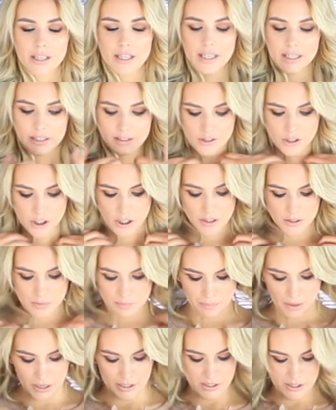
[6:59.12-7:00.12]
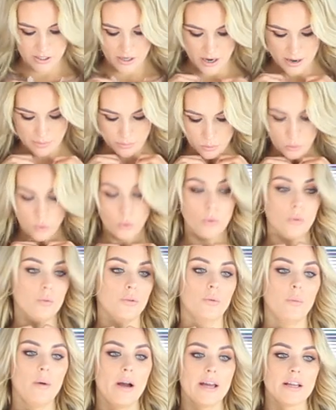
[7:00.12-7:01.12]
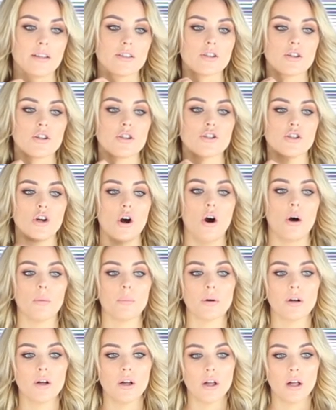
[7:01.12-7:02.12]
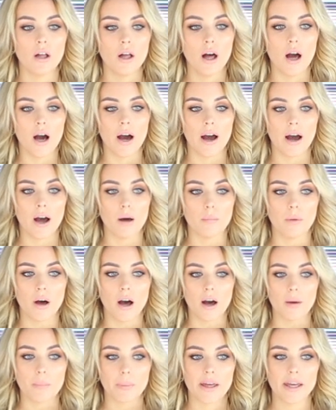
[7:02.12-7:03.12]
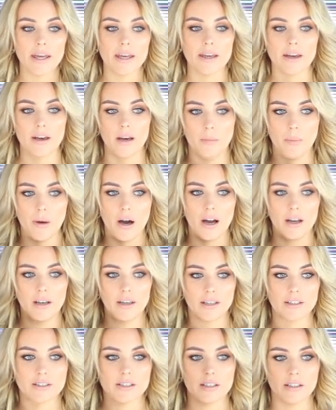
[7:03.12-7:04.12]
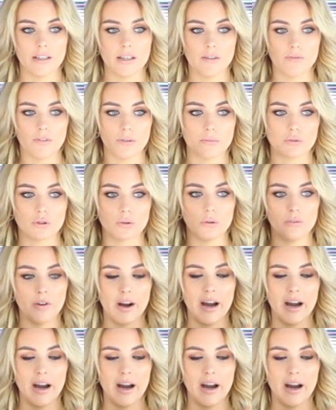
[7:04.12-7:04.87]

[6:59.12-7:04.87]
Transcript: It does button up all the way to the top up here, but I like to leave them sort of